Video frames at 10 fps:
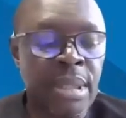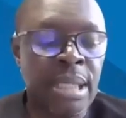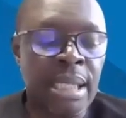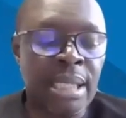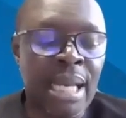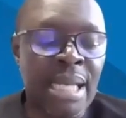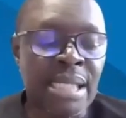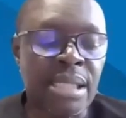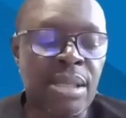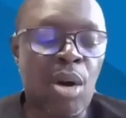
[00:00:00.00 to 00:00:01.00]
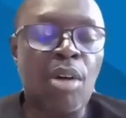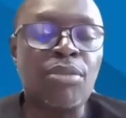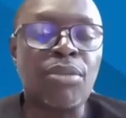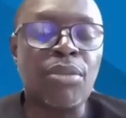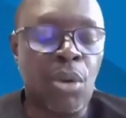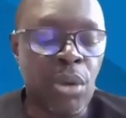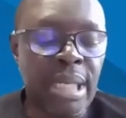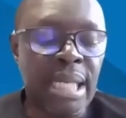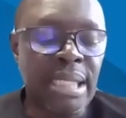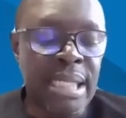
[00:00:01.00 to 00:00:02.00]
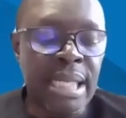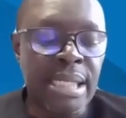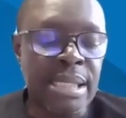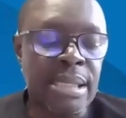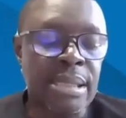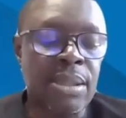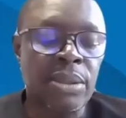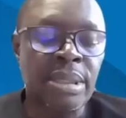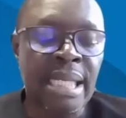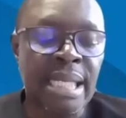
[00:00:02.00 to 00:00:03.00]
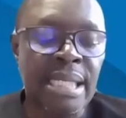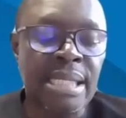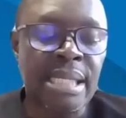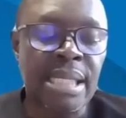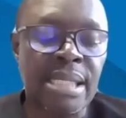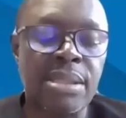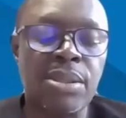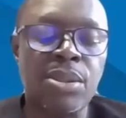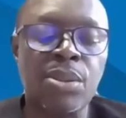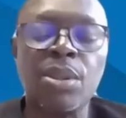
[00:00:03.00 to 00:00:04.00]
and ask of all candidates or directed to